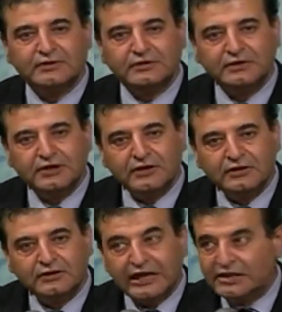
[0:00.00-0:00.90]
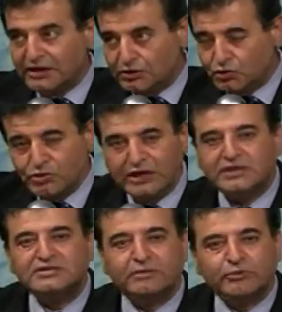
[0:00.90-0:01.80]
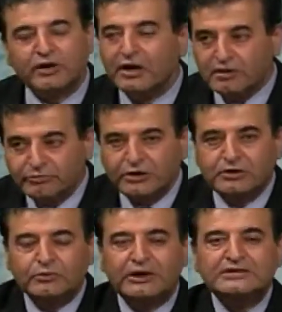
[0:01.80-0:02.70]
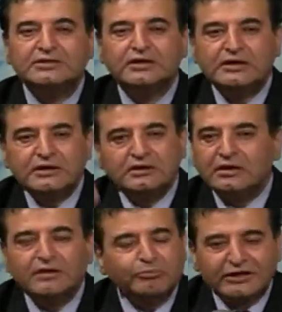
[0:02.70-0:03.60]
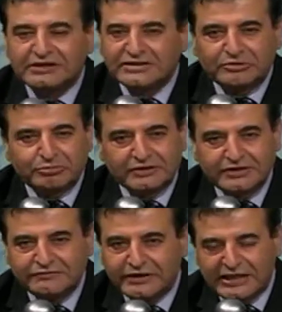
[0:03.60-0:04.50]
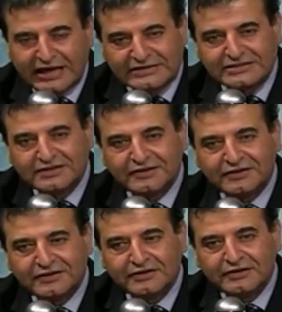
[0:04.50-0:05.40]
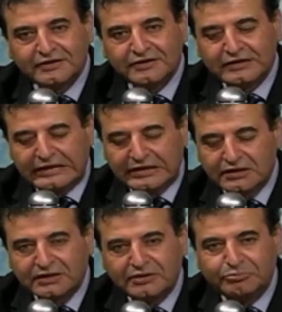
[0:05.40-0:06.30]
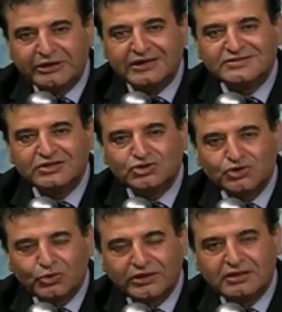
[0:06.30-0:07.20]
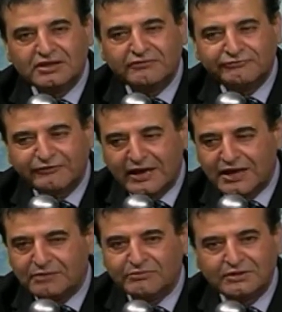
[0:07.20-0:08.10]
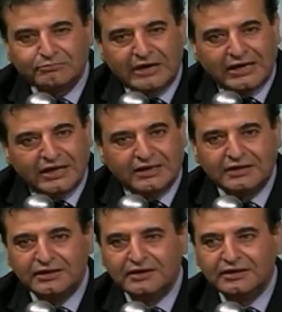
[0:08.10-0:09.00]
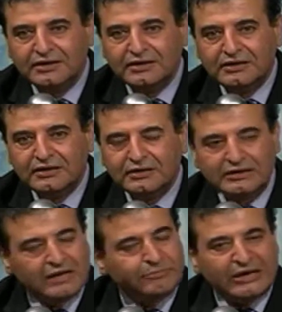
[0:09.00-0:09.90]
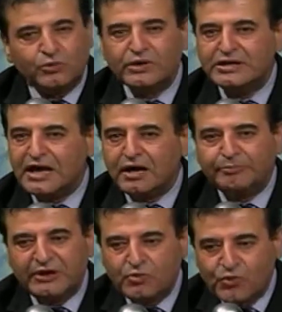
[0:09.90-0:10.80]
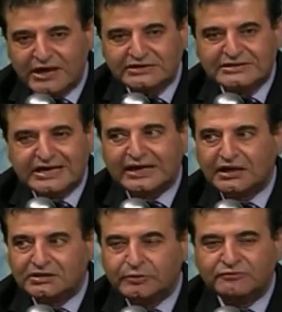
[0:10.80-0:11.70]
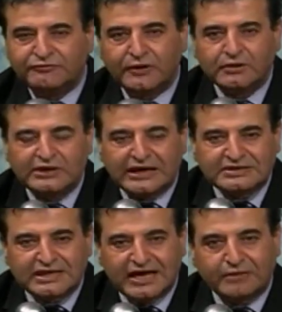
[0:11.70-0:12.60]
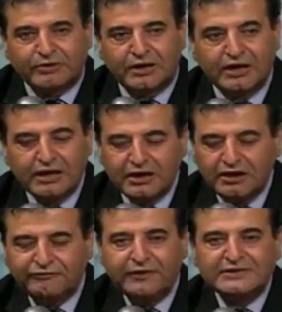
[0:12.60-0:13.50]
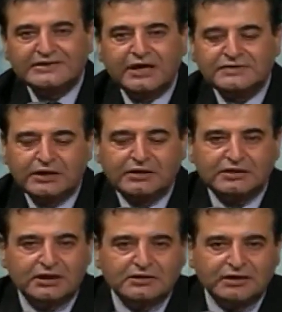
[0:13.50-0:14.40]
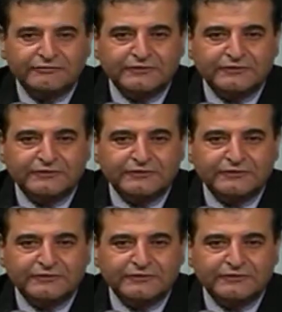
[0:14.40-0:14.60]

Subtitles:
And they do need some crazy. But you know what? Glenn Beck doesn't believe in this. Glenn Beck is enjoying the fame, the money. Glenn Beck will not be 1 second in front of that camera if he says anything different.